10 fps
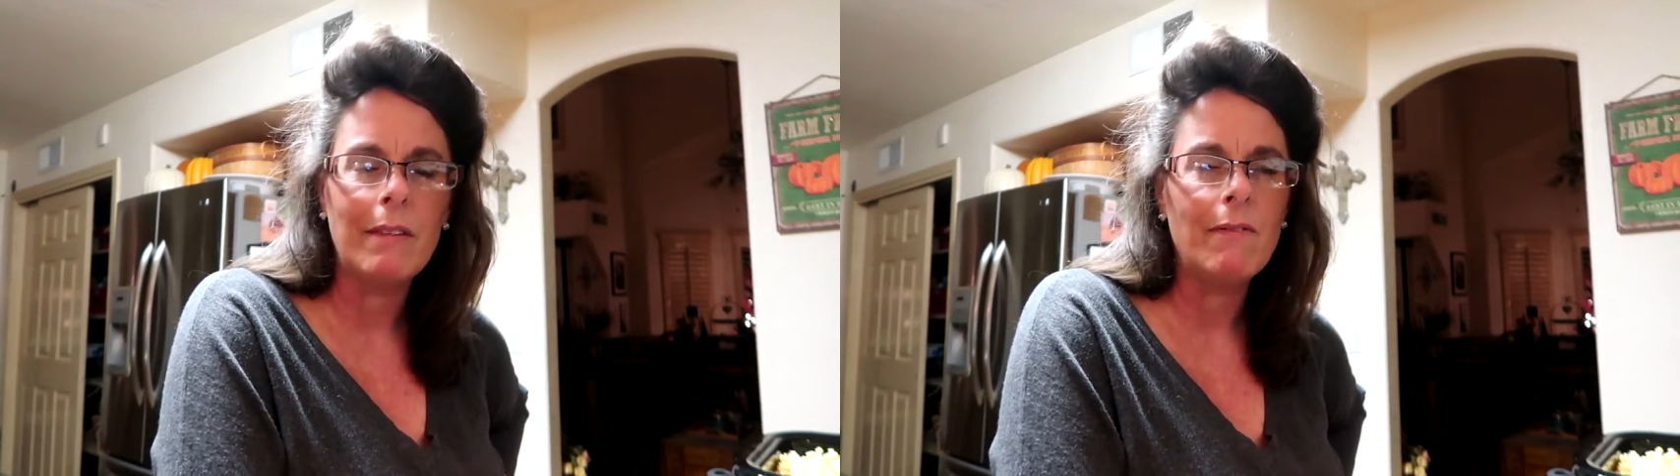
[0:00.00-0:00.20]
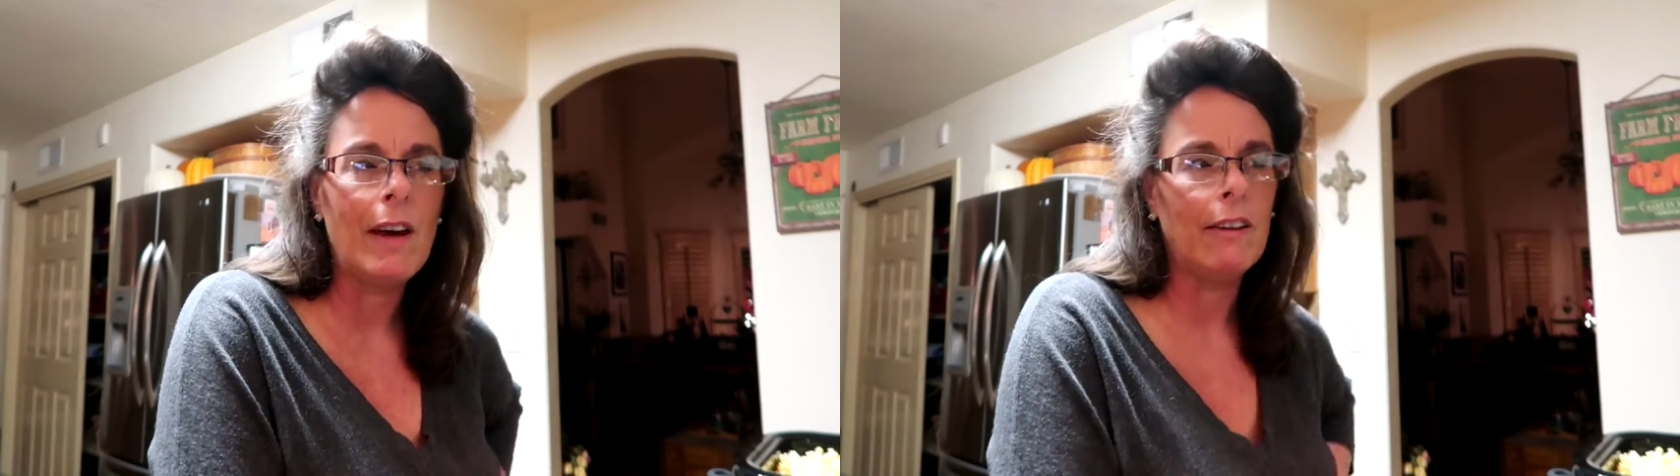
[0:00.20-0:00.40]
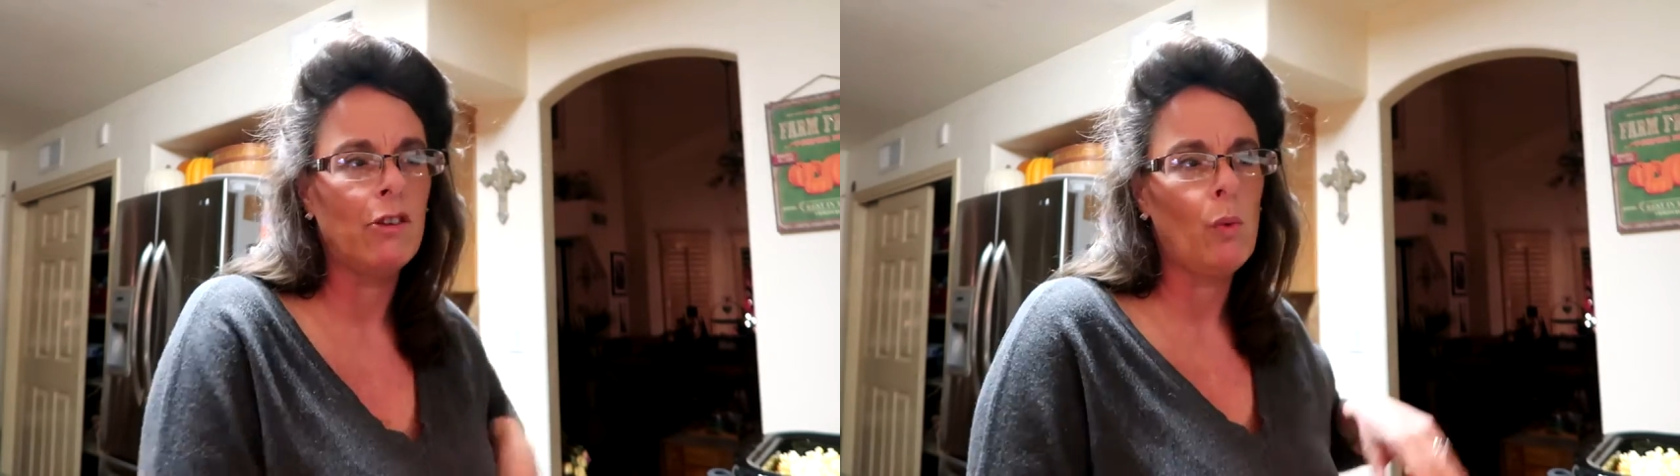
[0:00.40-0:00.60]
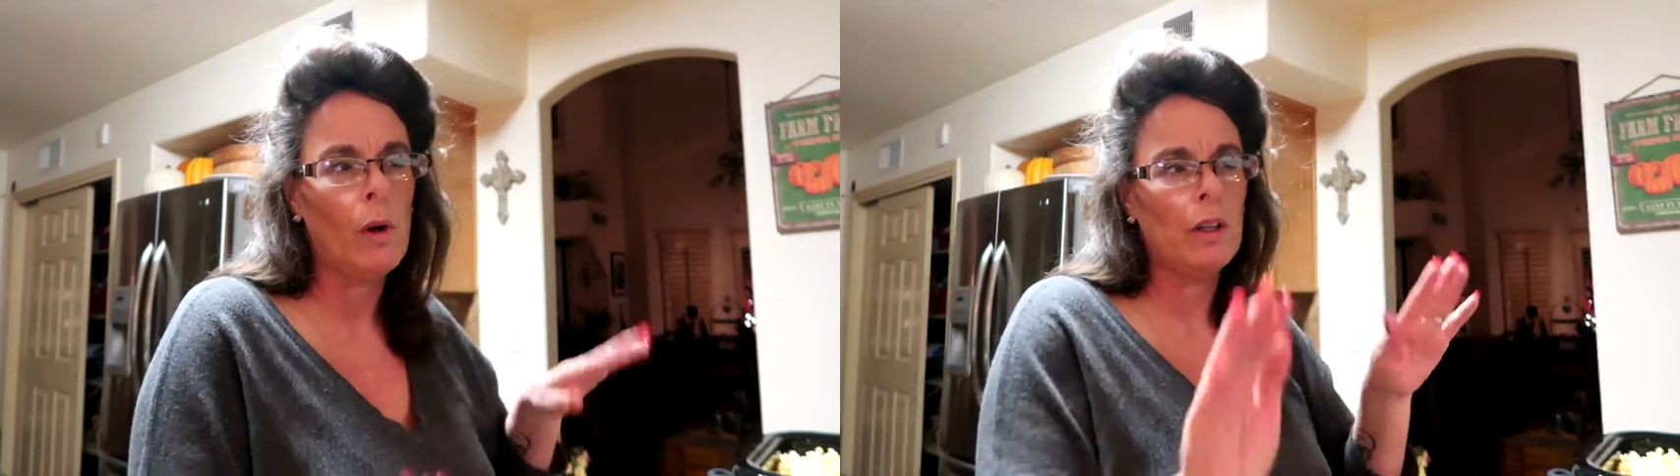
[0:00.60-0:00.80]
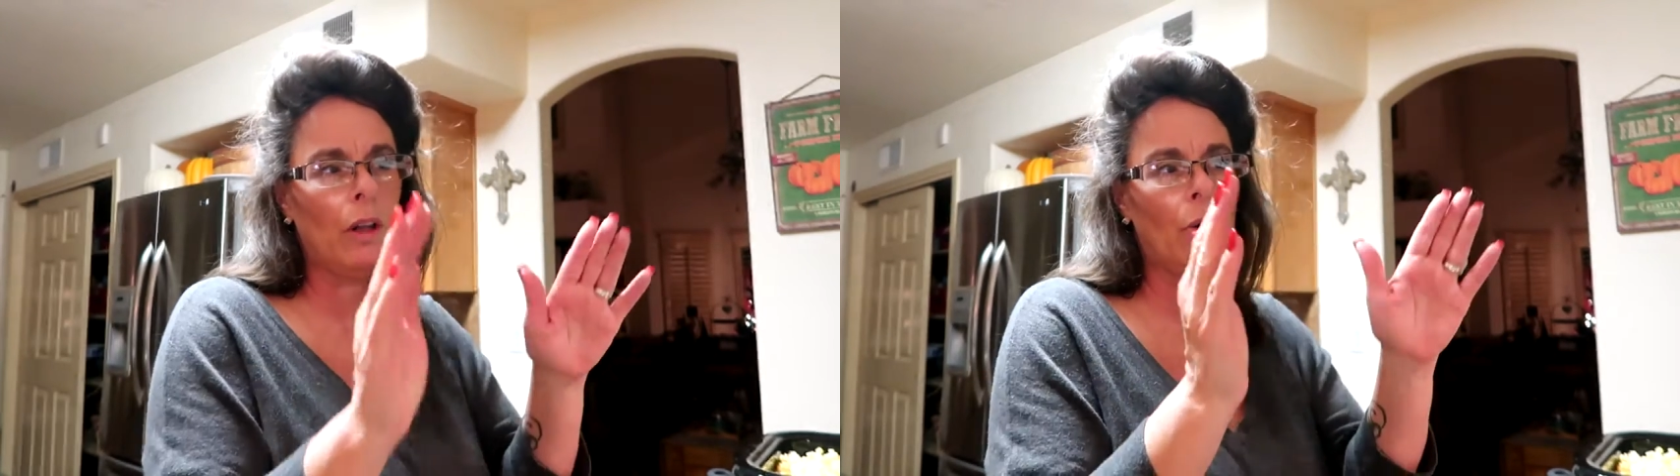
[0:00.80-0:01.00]
invest
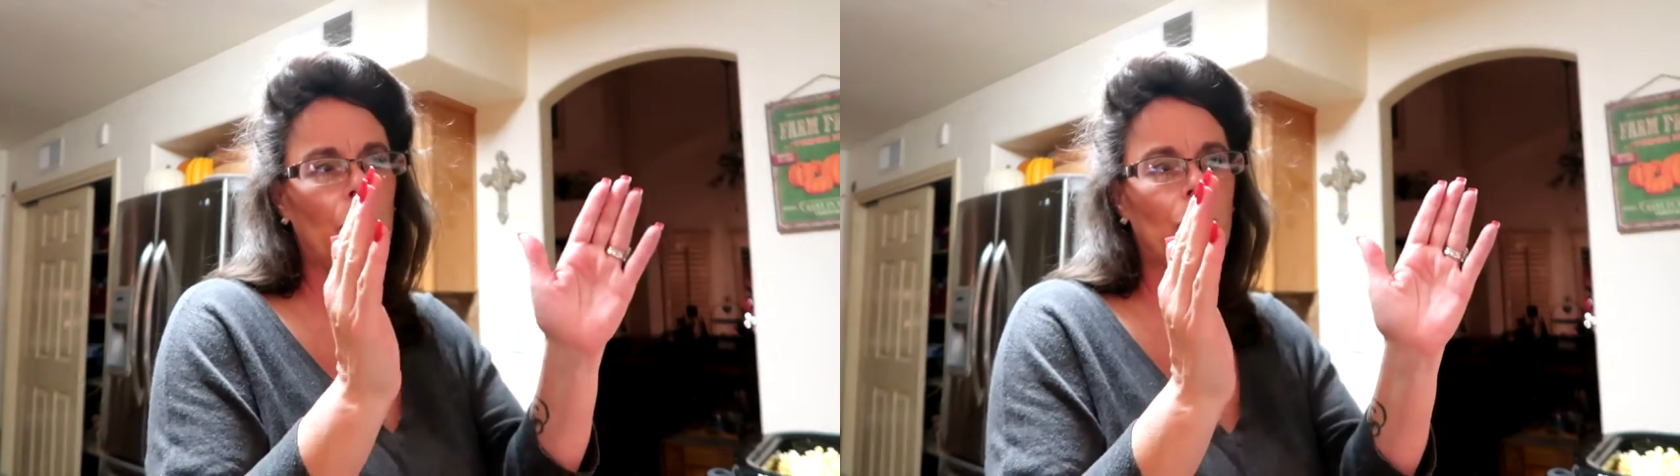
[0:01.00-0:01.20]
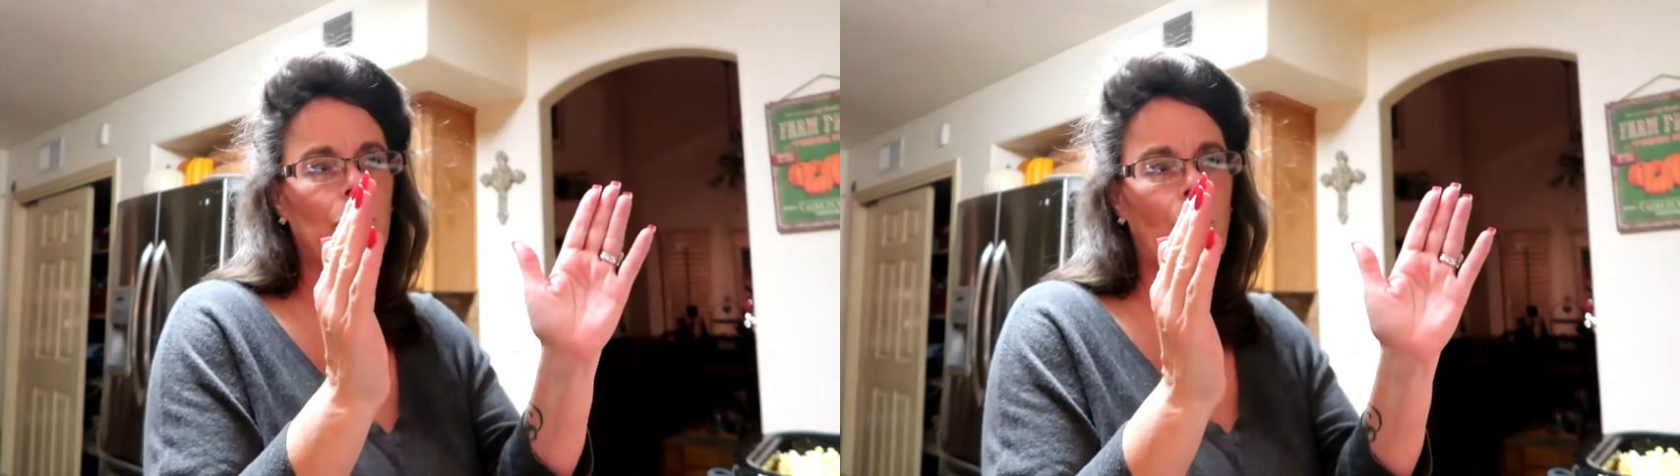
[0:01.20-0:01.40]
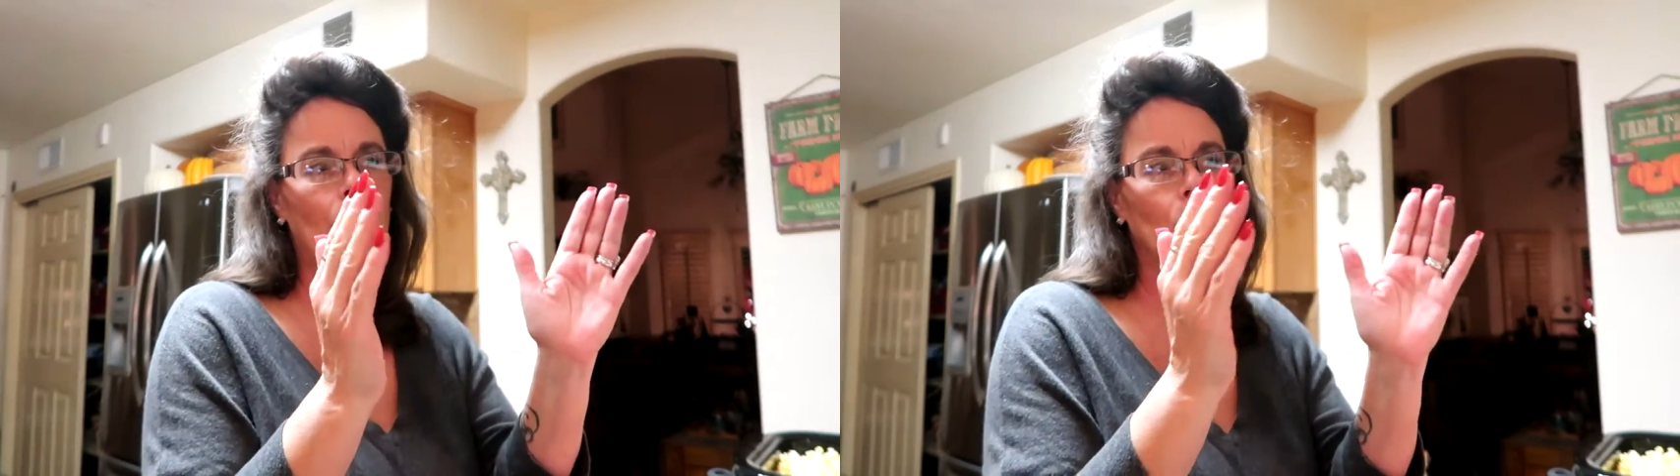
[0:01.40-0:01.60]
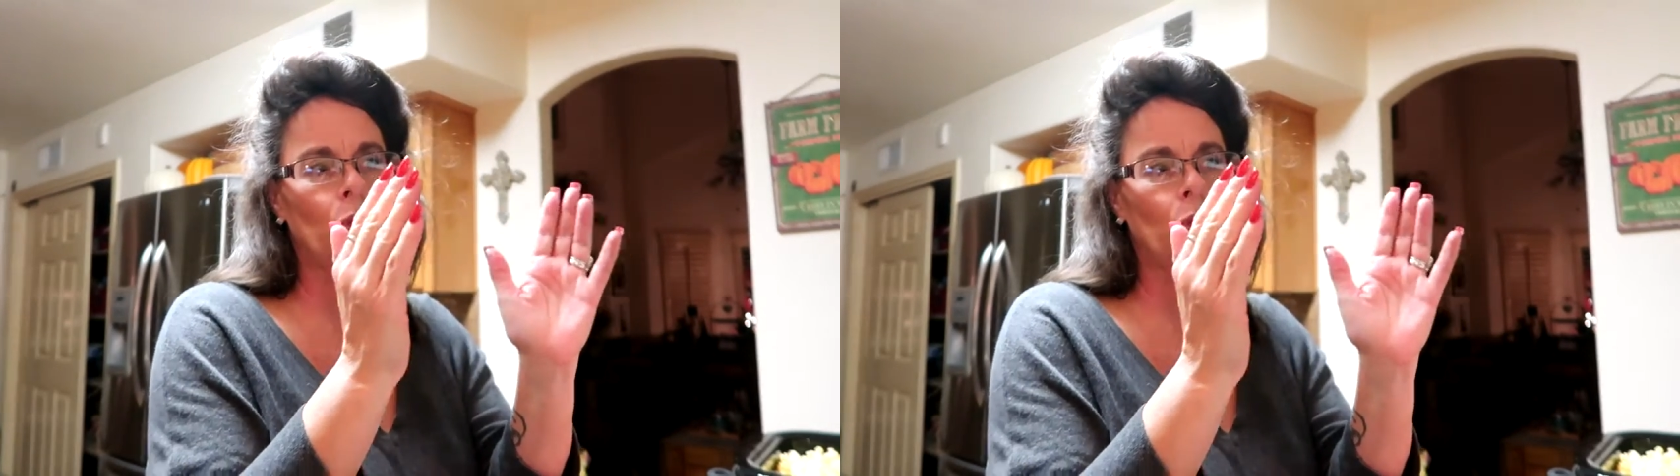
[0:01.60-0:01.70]
one of those um,